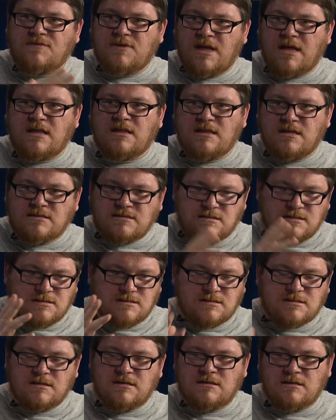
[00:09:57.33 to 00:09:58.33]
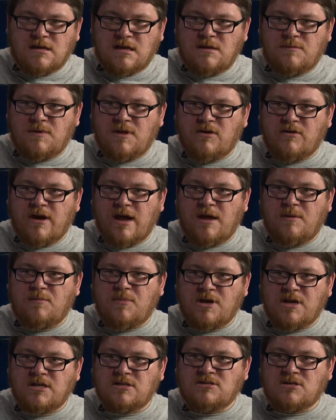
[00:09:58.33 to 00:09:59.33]
Like this is gonna be great,
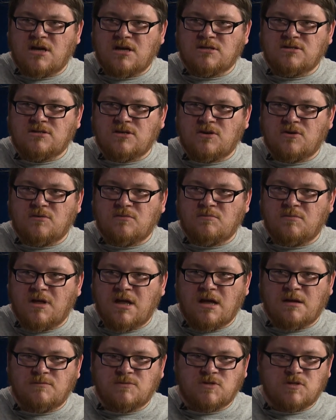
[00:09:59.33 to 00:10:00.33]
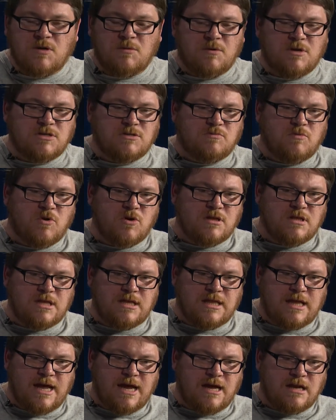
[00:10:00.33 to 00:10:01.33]
but it's also become so much more
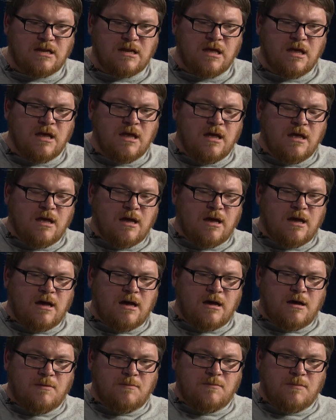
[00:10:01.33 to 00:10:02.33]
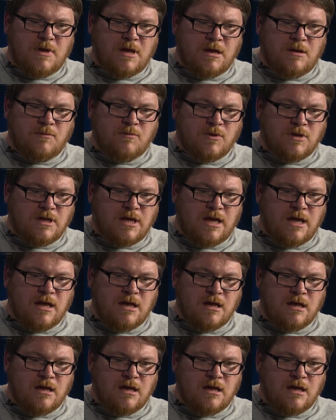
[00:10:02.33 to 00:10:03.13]
than that. Um, yeah. And I'm really,